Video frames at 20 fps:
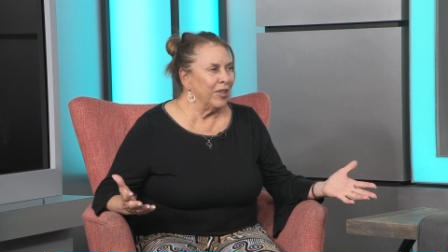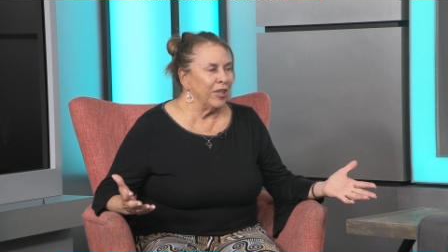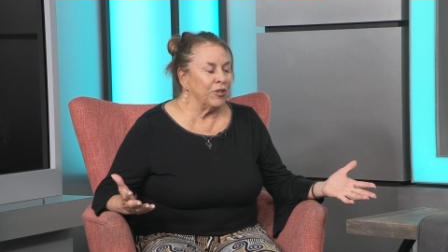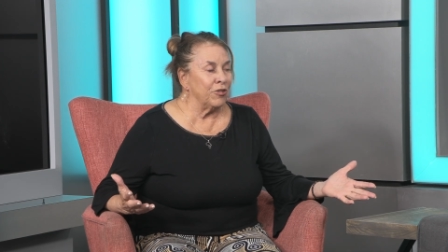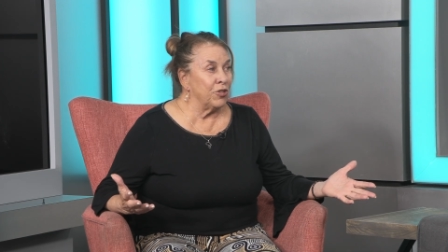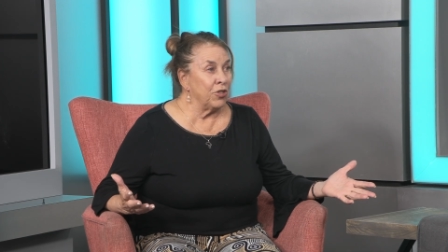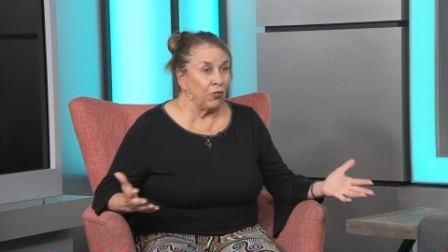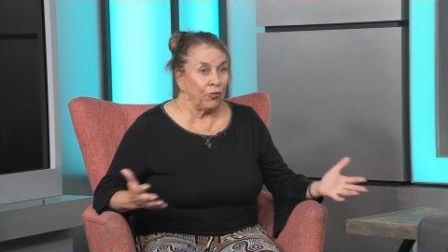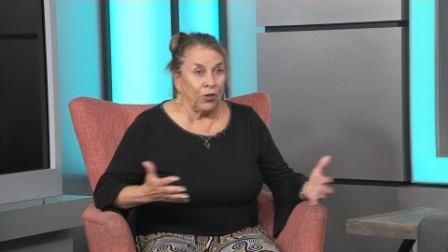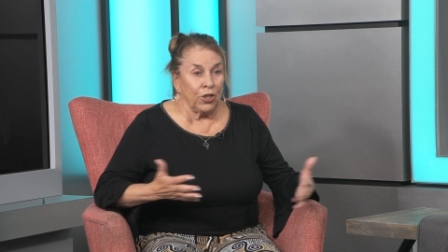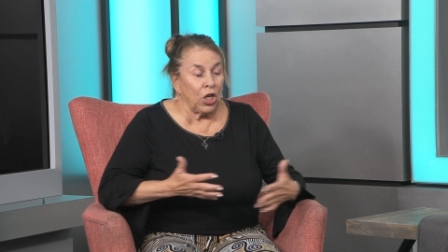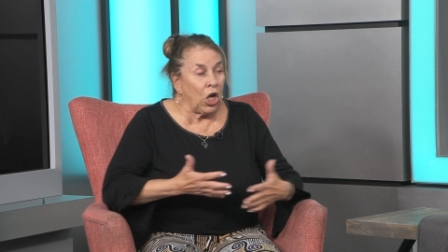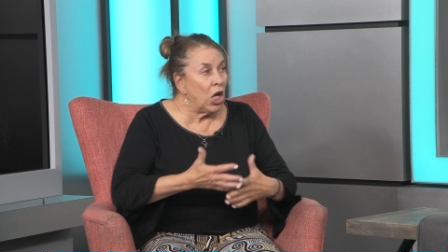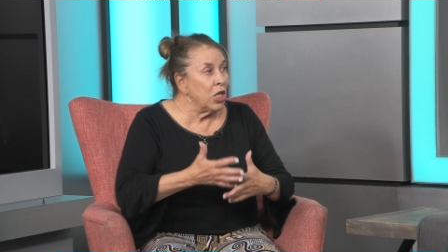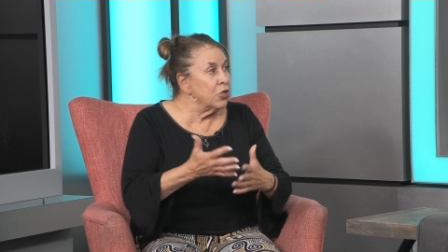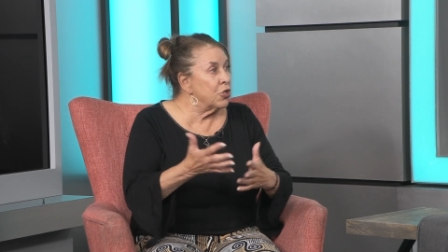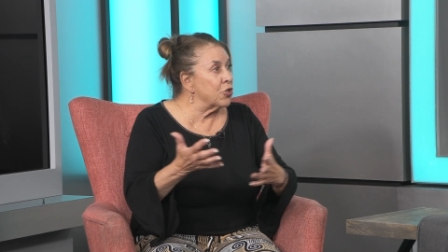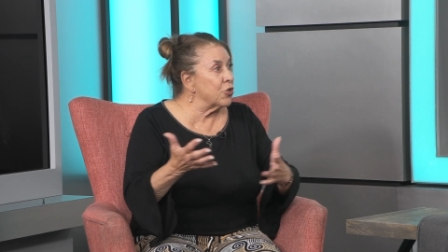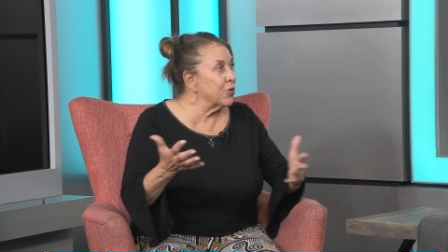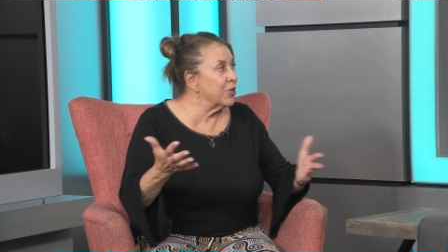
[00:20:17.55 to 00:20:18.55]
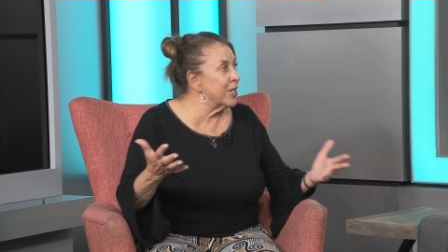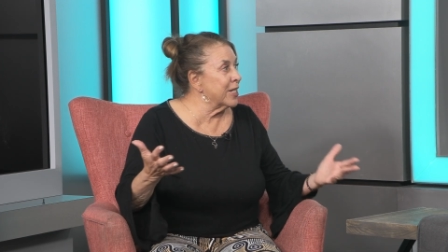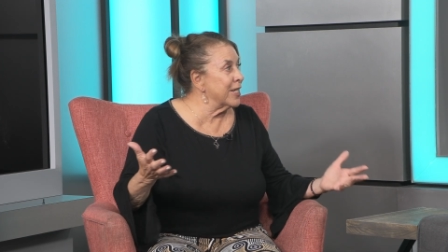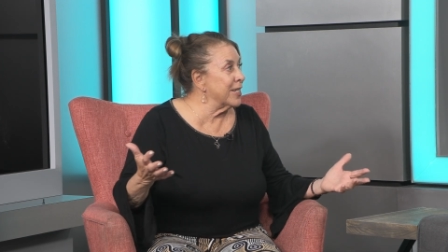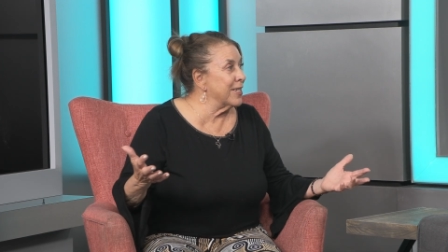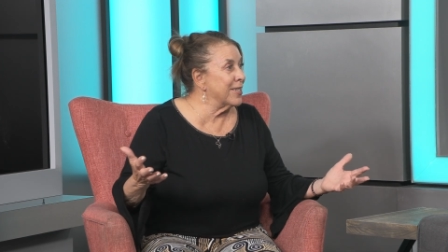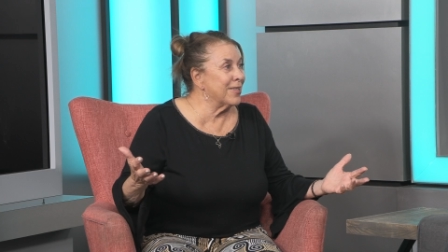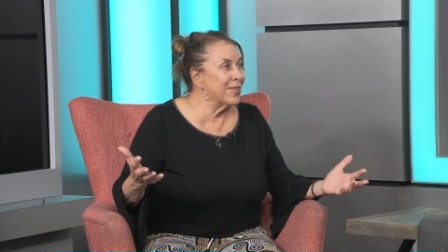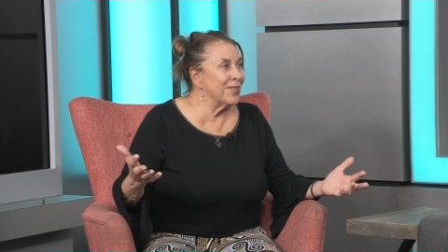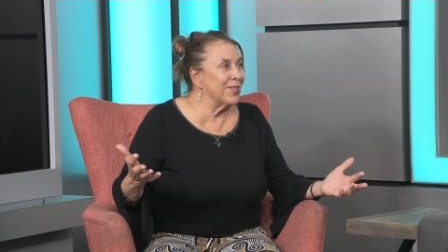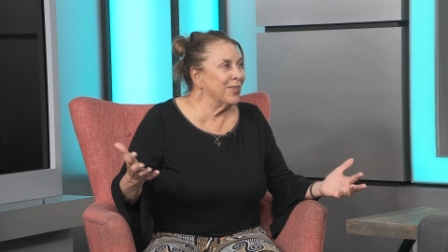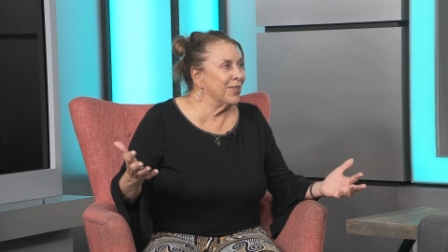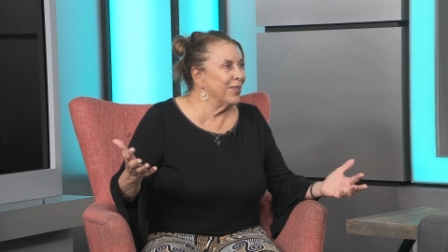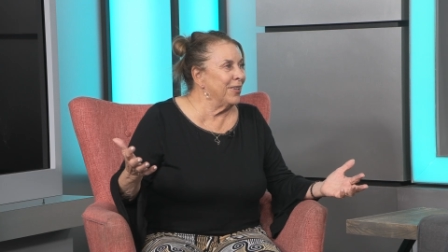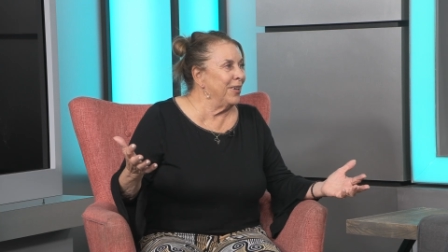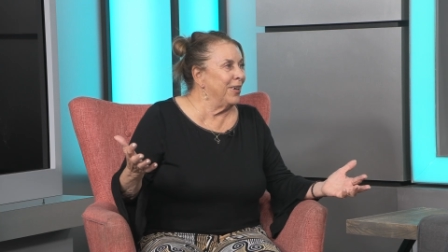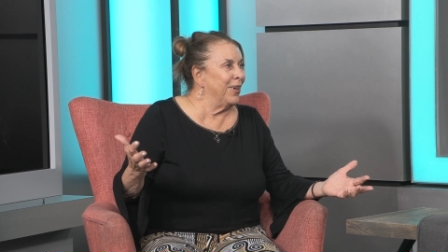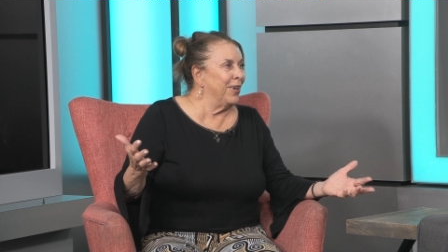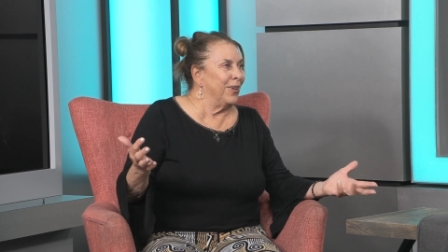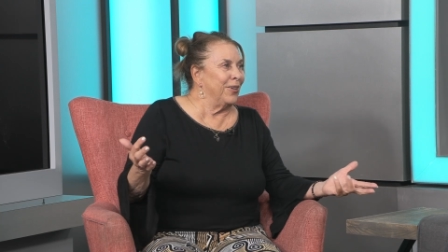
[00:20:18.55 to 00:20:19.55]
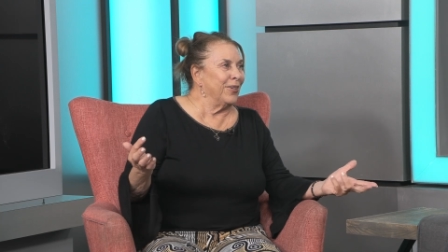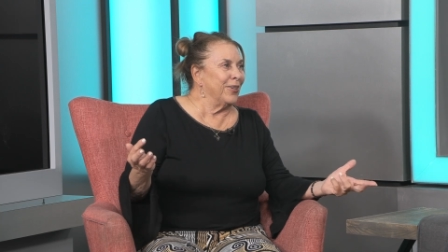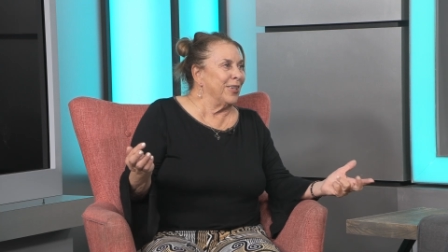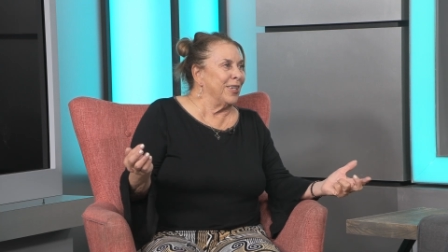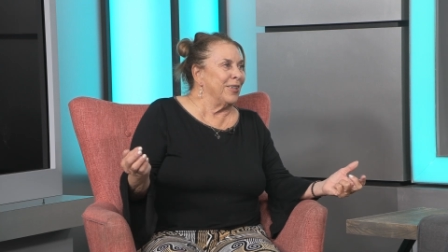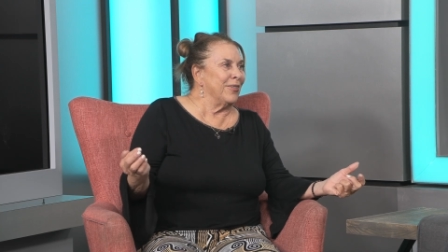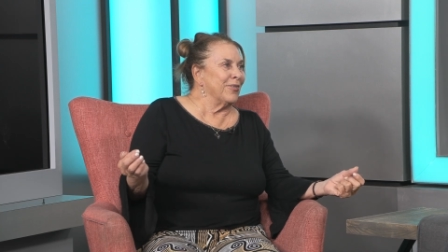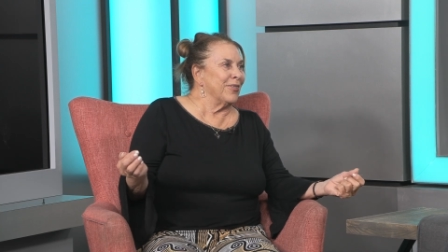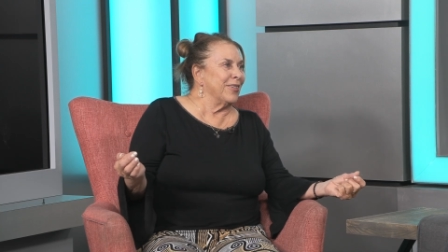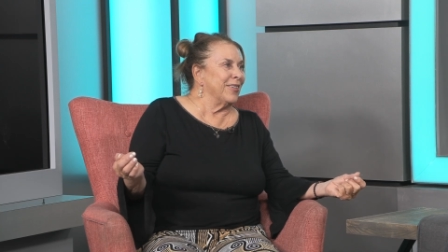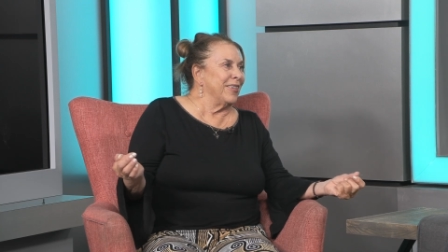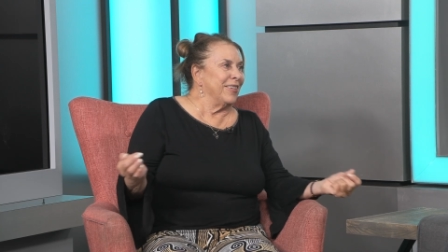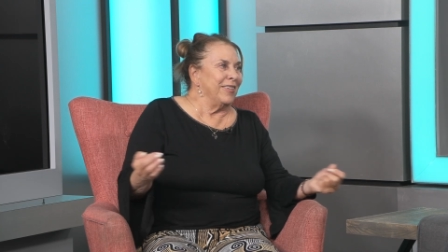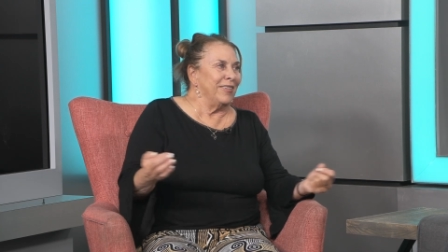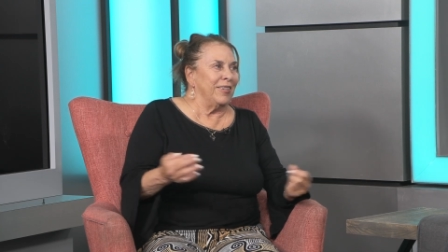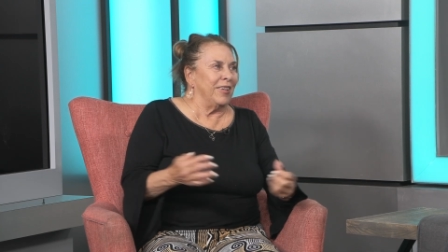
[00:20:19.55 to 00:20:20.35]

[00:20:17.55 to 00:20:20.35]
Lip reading: different countries, even